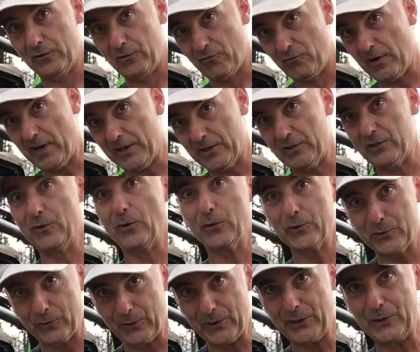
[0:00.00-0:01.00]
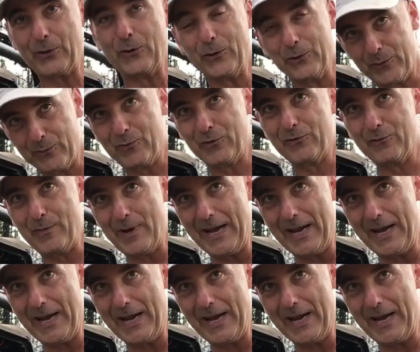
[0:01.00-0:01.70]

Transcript: The trash is also in an odor-proof